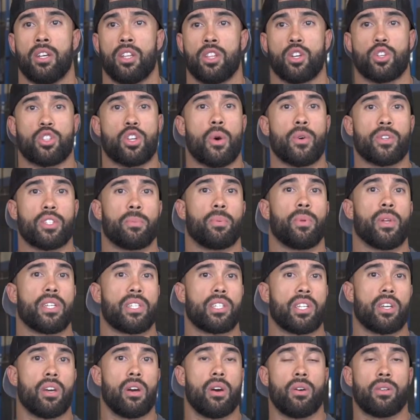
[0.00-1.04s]
there's always a
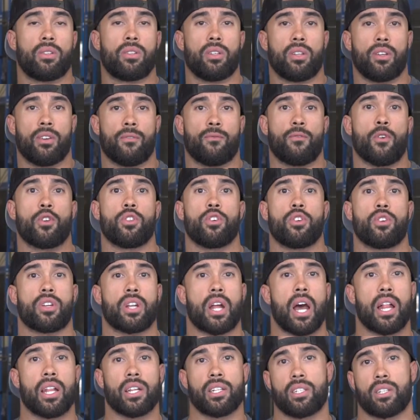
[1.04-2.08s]
place to go to further your
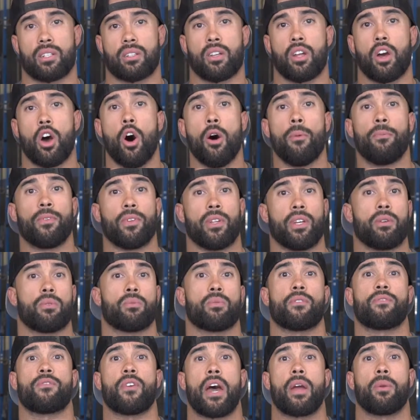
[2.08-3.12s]
knowledge and hopefully
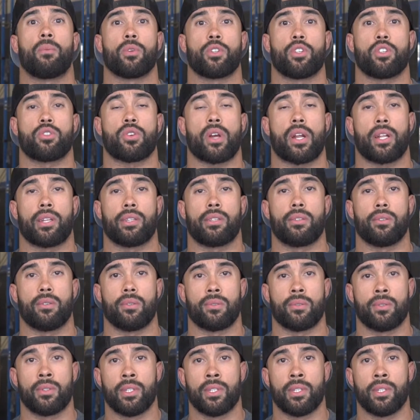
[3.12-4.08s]
refine what you're trying to do.